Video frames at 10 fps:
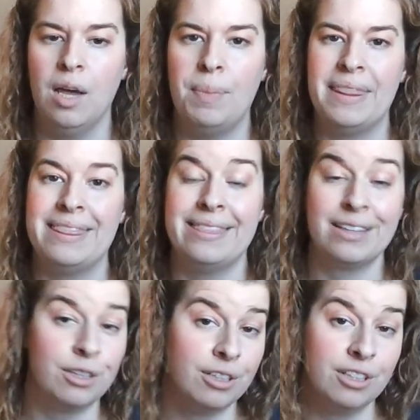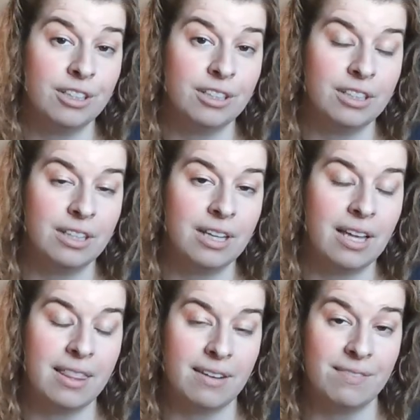bit thicker
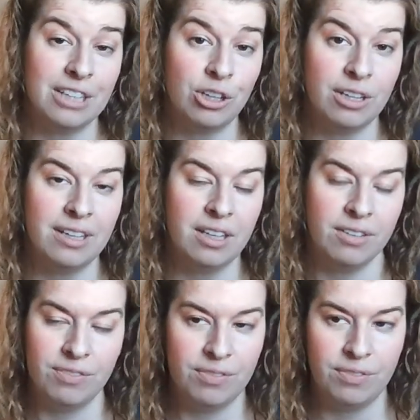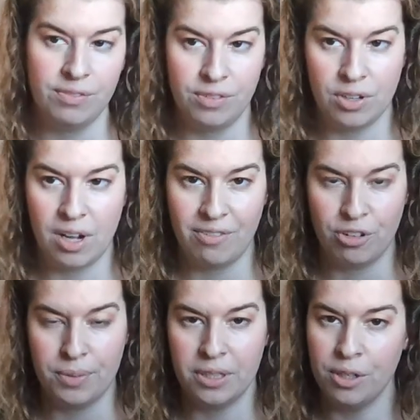than fingering if you're not
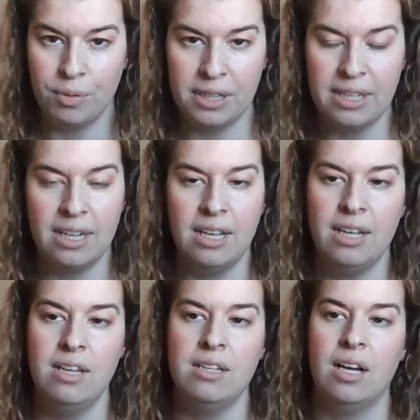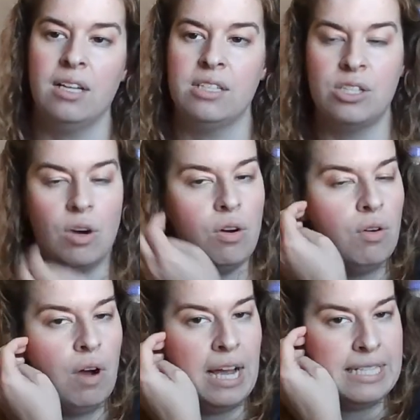familiar with it.
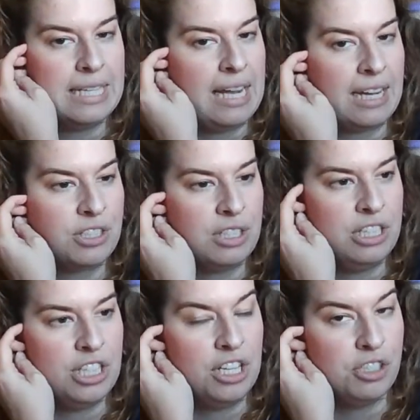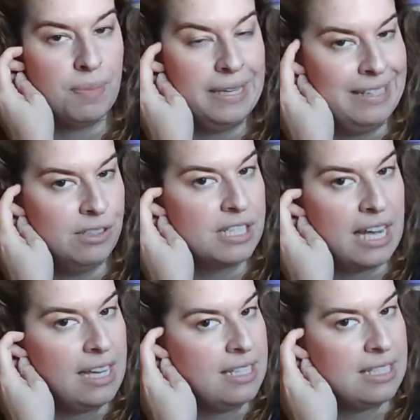So I did actually change my needle
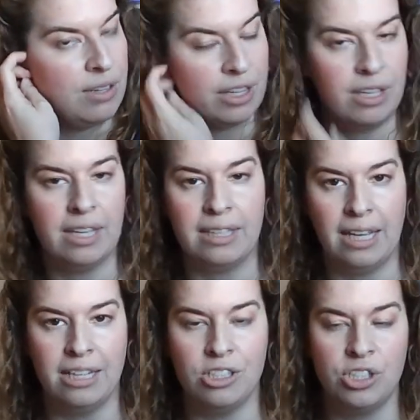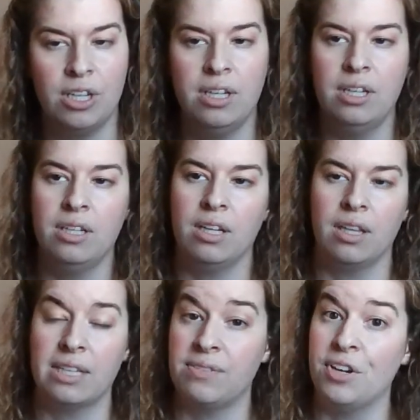size so I could get gauge.
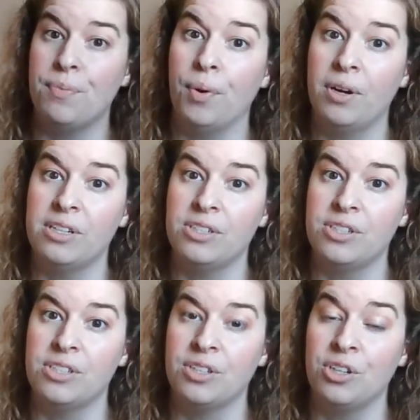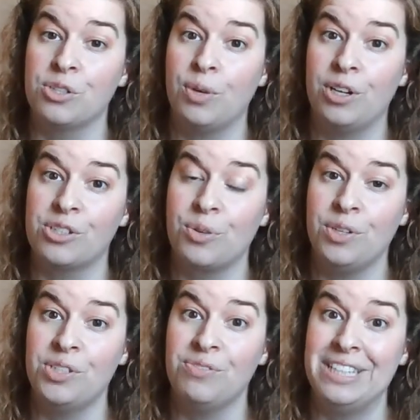That's very important, just so your sweater is
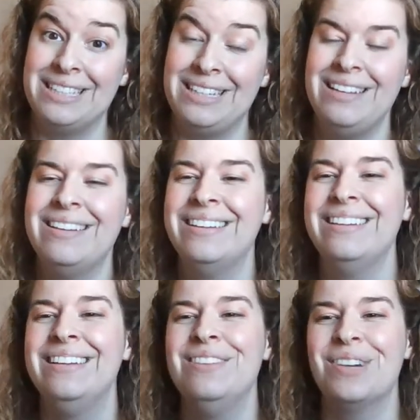going to fit. You